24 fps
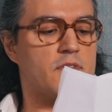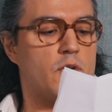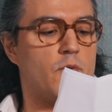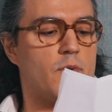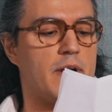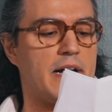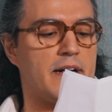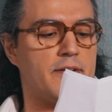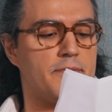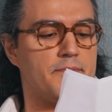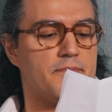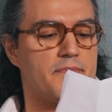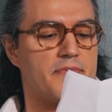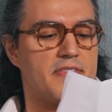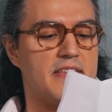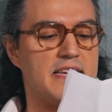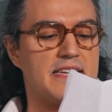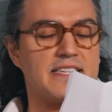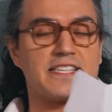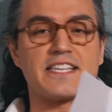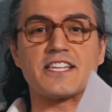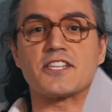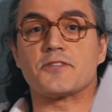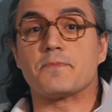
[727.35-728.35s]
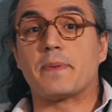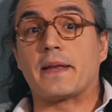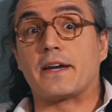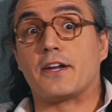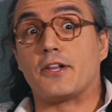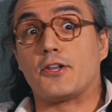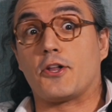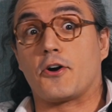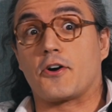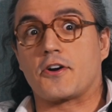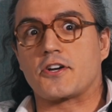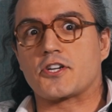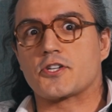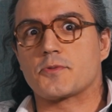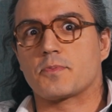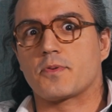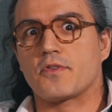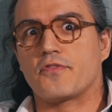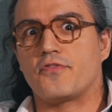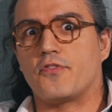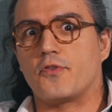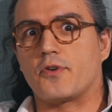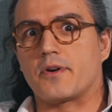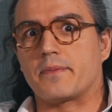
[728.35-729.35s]
Well, this has been a large
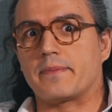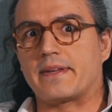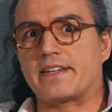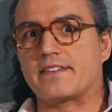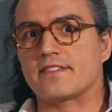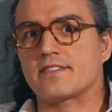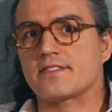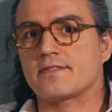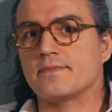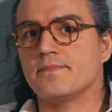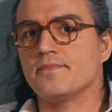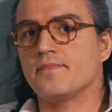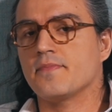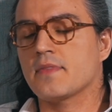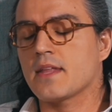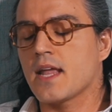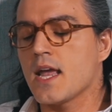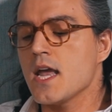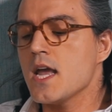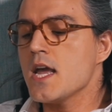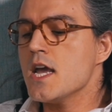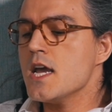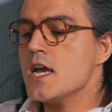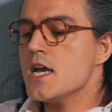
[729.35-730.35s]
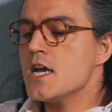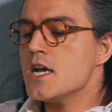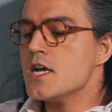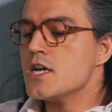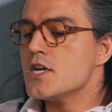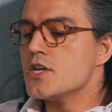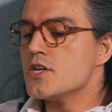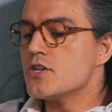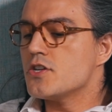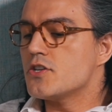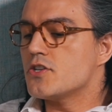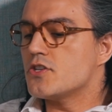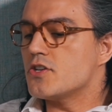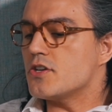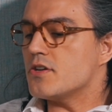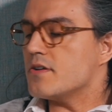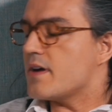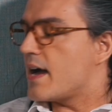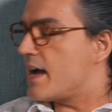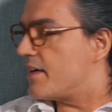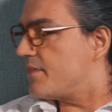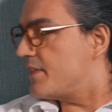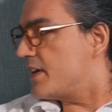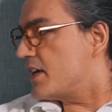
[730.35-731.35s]
performance. Do you
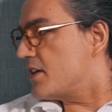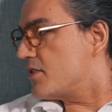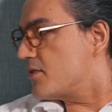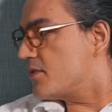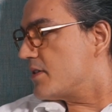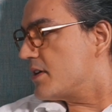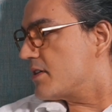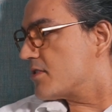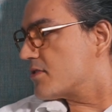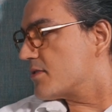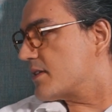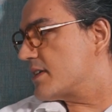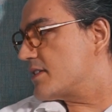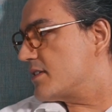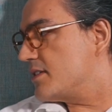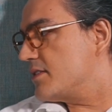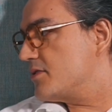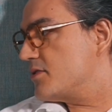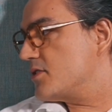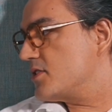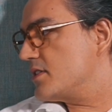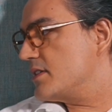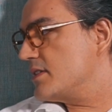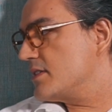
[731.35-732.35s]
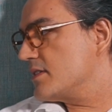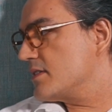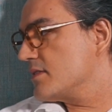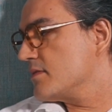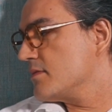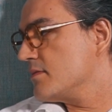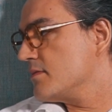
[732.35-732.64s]
have any New Year's resolutions?